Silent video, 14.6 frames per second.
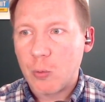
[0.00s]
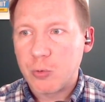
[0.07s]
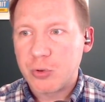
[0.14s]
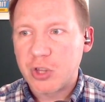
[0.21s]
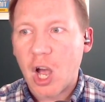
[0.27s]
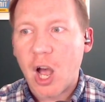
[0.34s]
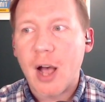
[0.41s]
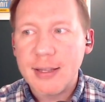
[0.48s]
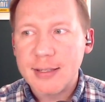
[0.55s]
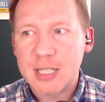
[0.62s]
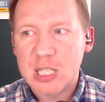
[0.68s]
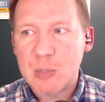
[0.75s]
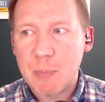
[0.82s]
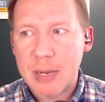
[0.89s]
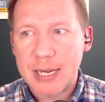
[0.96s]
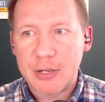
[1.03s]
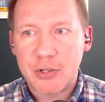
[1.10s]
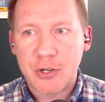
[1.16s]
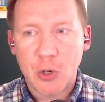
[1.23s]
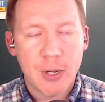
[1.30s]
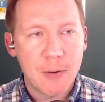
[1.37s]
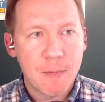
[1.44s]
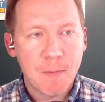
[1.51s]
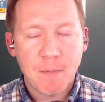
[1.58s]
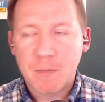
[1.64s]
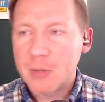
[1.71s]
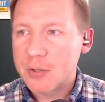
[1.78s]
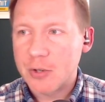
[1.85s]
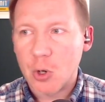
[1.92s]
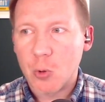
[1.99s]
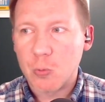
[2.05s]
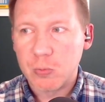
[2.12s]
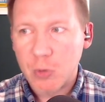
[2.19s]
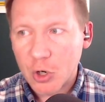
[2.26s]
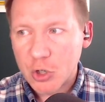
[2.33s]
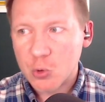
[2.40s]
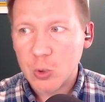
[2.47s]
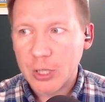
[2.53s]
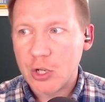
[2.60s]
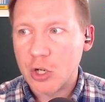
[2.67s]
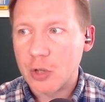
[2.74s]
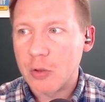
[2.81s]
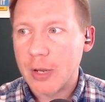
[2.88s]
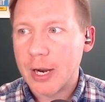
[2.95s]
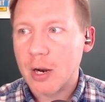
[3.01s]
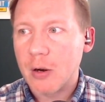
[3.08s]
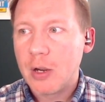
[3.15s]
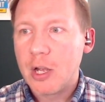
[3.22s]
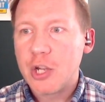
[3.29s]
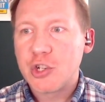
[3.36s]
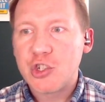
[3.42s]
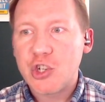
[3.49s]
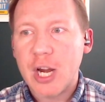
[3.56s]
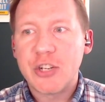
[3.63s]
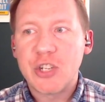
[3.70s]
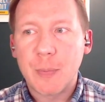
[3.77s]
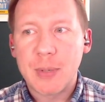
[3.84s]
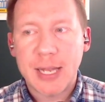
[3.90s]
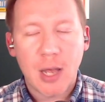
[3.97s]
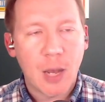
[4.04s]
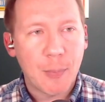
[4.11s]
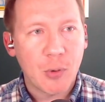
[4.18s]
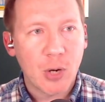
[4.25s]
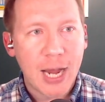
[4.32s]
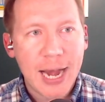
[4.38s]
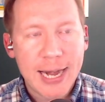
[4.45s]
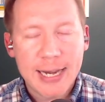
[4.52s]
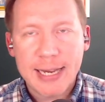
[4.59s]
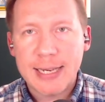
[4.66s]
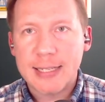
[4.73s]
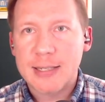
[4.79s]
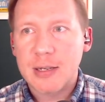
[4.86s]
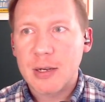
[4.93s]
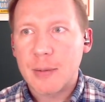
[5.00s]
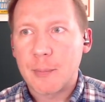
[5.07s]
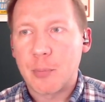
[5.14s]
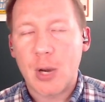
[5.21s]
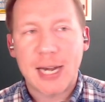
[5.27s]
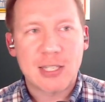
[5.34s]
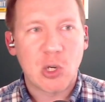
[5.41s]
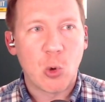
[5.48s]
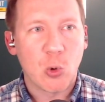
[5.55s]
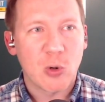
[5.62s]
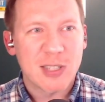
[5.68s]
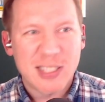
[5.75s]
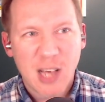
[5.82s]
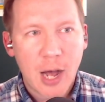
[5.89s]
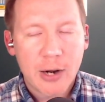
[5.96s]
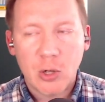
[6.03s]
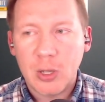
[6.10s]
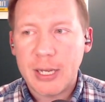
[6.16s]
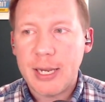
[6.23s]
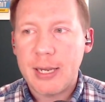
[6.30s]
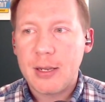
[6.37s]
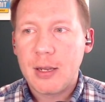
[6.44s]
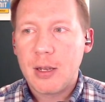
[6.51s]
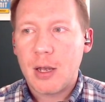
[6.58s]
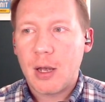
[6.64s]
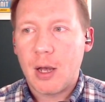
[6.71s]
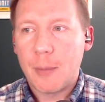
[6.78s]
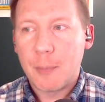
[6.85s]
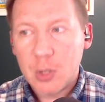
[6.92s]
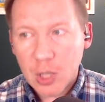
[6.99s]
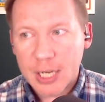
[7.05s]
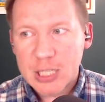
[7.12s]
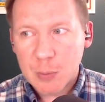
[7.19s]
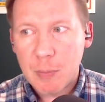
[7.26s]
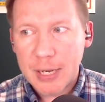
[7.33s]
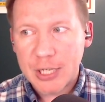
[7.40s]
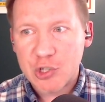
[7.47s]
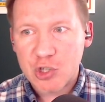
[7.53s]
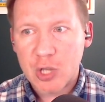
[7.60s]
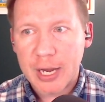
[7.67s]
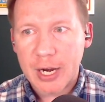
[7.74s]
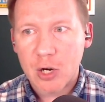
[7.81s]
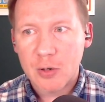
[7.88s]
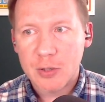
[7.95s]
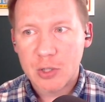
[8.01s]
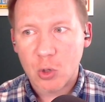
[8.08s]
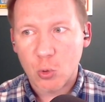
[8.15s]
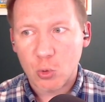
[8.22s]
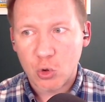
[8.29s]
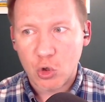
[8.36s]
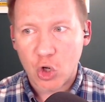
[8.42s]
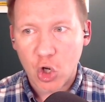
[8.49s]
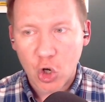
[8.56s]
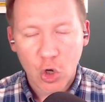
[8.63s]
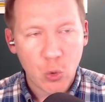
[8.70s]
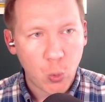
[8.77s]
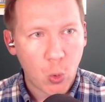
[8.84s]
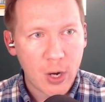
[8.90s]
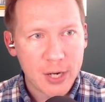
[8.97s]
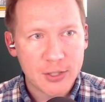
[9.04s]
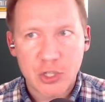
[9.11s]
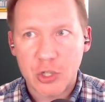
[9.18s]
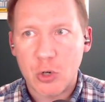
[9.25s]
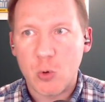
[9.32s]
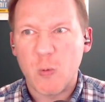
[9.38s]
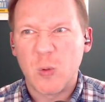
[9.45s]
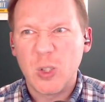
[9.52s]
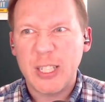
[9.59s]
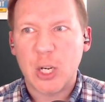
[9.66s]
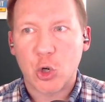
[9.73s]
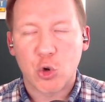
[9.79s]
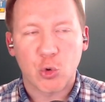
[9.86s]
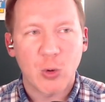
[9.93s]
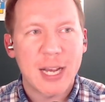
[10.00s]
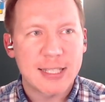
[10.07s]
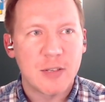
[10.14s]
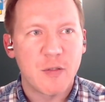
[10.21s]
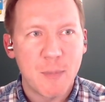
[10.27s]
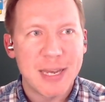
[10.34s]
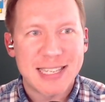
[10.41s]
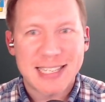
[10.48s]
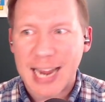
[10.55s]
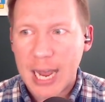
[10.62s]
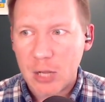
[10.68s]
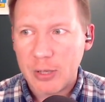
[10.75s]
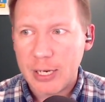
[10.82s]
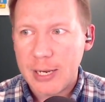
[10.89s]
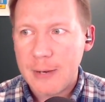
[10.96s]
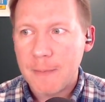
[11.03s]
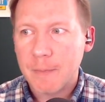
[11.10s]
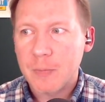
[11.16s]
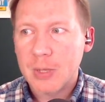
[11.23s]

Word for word: tons of spin to it, so looks really good there. Change up in the upper 80s, breaks horizontally, plus pitch there, so good 1-2, really aggressive mentality,